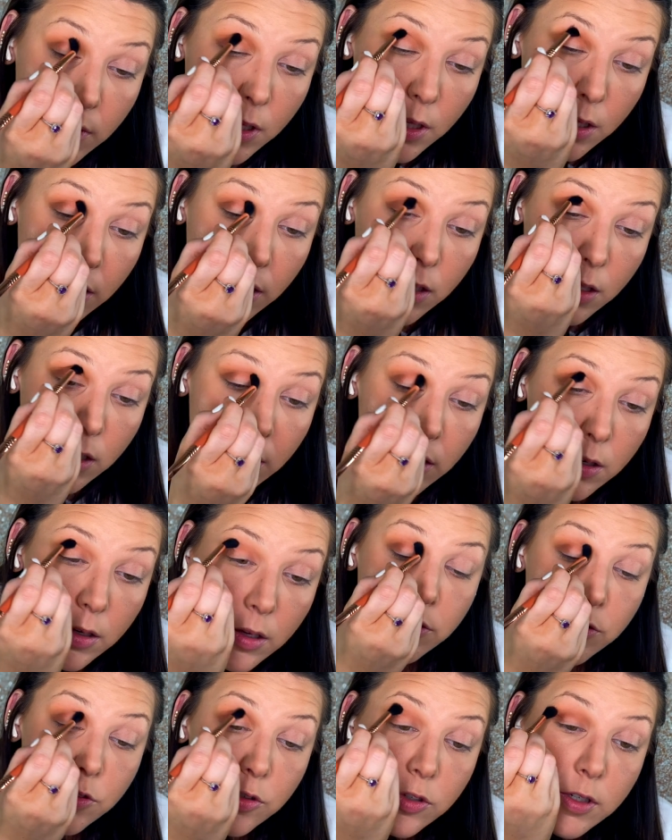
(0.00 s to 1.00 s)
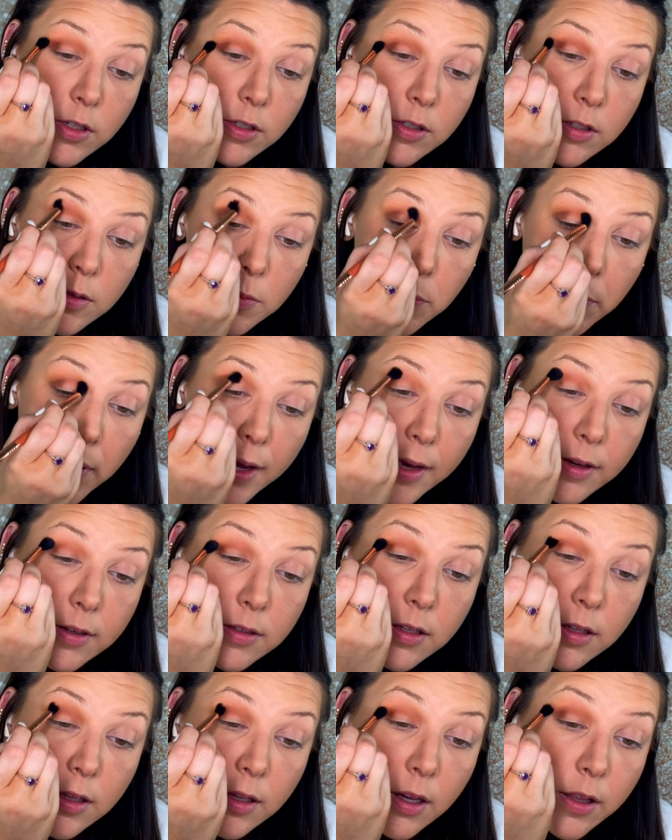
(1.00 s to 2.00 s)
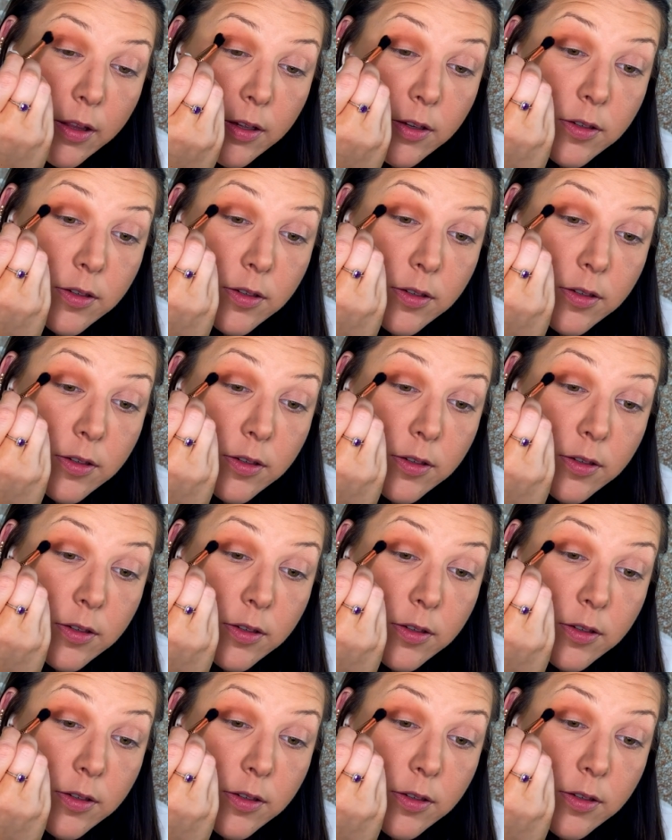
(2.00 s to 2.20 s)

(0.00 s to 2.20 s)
And just back to the other